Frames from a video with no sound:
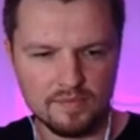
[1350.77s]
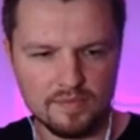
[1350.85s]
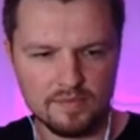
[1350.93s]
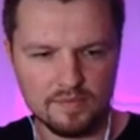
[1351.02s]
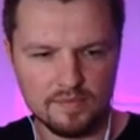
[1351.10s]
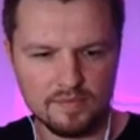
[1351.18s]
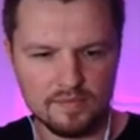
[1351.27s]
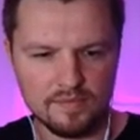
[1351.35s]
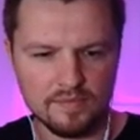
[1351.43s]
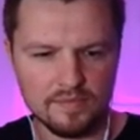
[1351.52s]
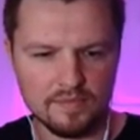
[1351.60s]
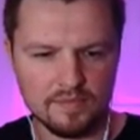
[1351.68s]

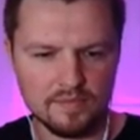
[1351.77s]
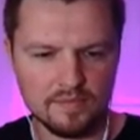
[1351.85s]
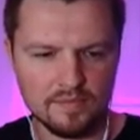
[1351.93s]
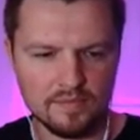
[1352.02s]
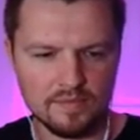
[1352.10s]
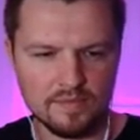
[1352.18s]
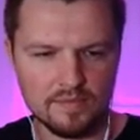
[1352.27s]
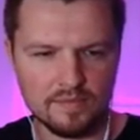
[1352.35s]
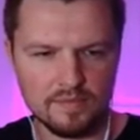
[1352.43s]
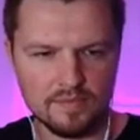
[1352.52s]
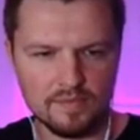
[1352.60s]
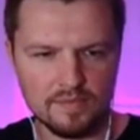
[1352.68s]

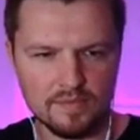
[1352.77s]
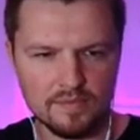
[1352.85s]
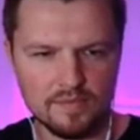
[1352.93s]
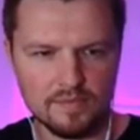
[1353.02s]
(not speaking)